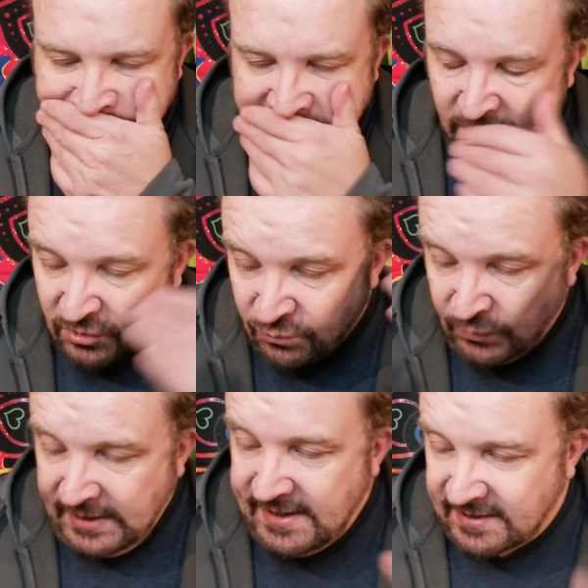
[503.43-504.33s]
So it's a
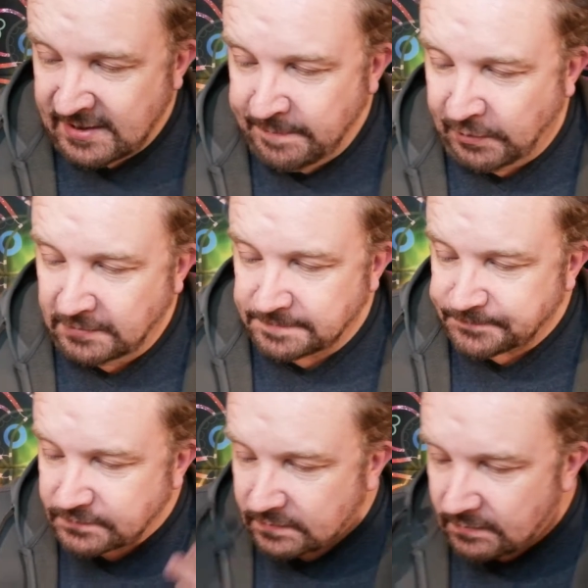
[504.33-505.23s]
really
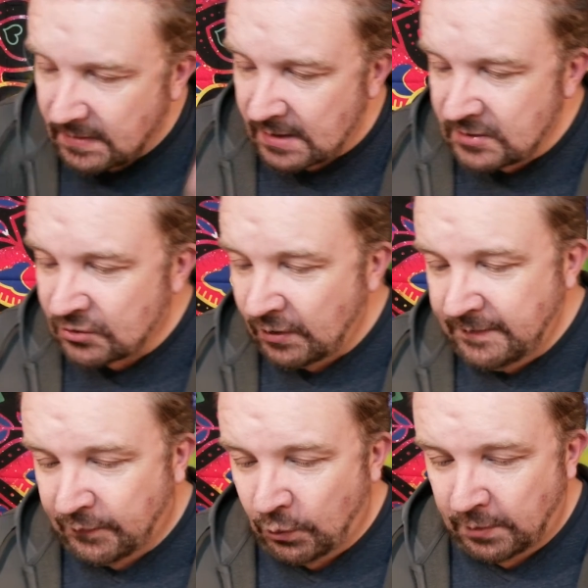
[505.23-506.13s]
simple,
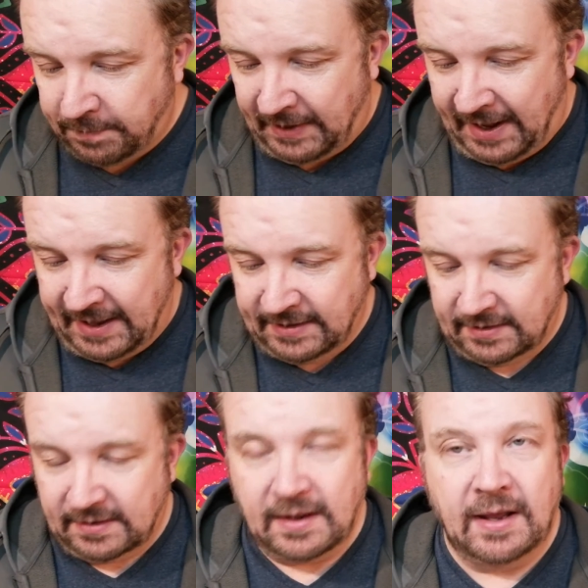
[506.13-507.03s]
straightforward plan
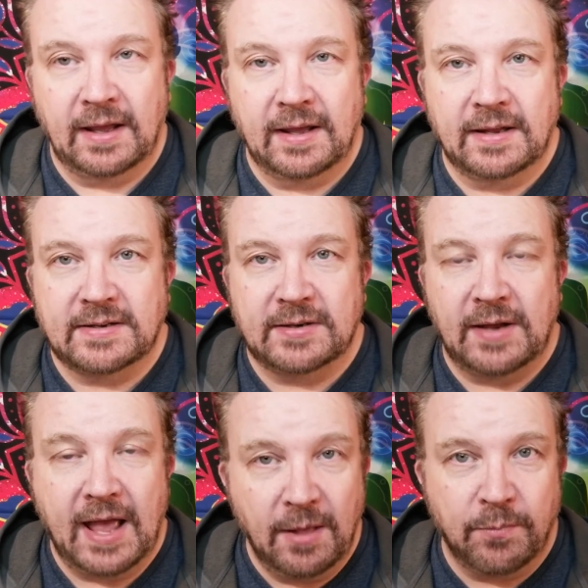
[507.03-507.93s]
to
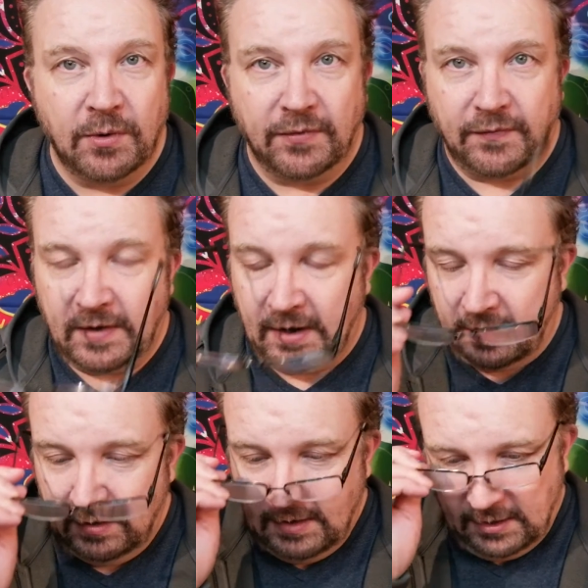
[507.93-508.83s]
help with
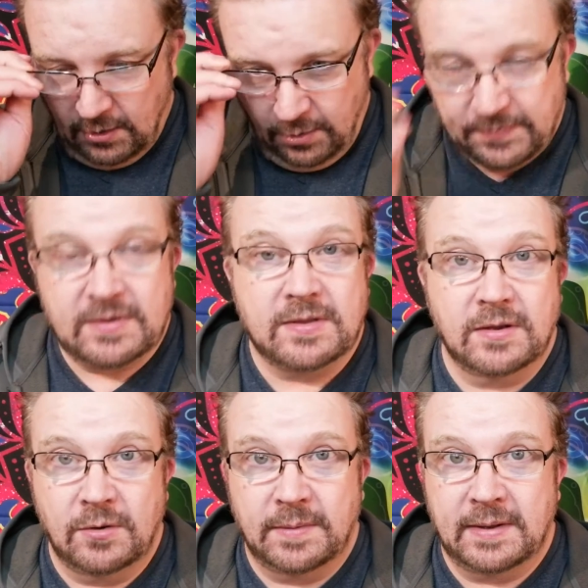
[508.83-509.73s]
fear. And I hope
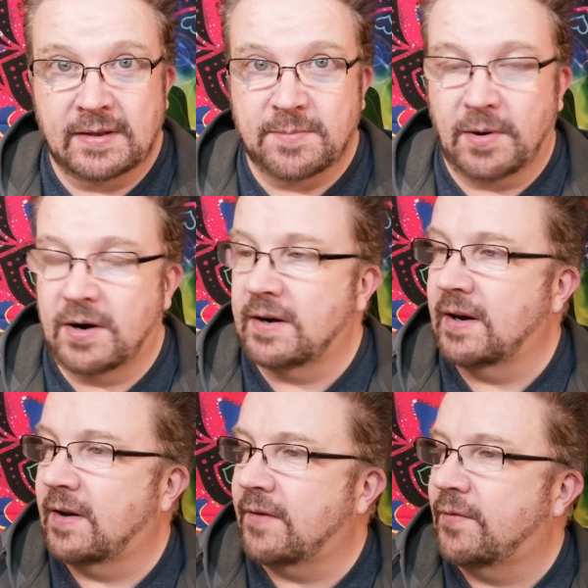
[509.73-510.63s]
you'll be inspired
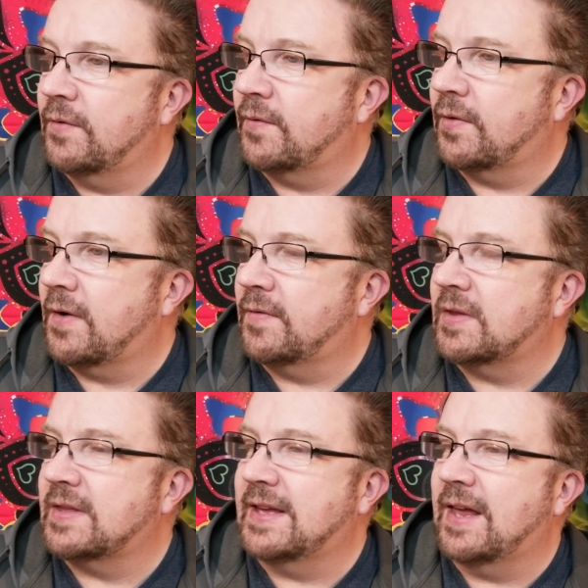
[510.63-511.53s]
and get food for thought for
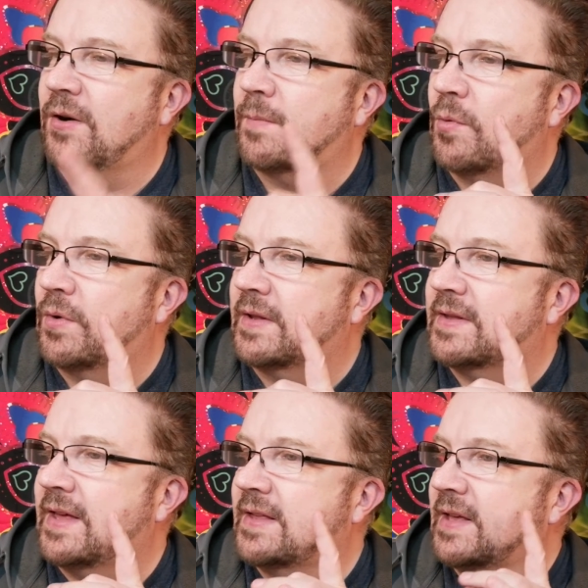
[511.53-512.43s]
this. Again, number one, it
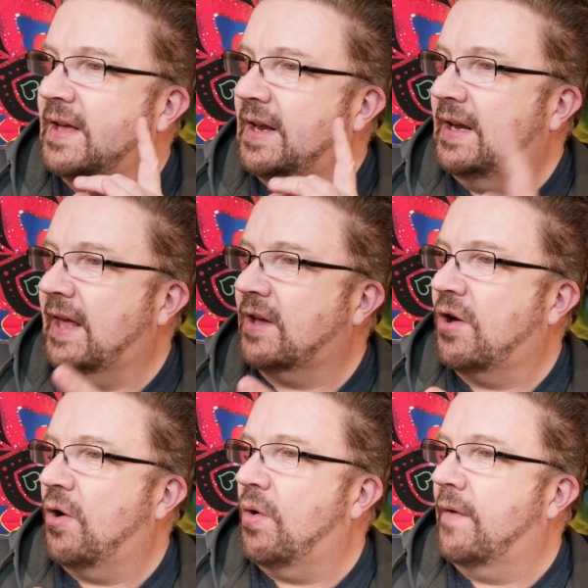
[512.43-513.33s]
says, let
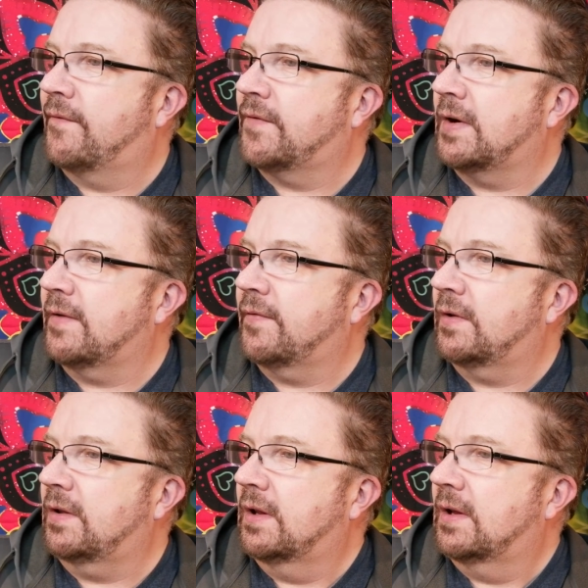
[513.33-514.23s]
go of
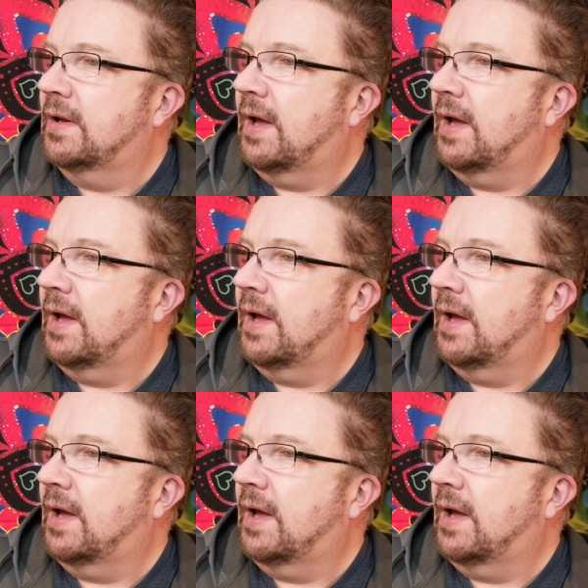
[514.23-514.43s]
fearful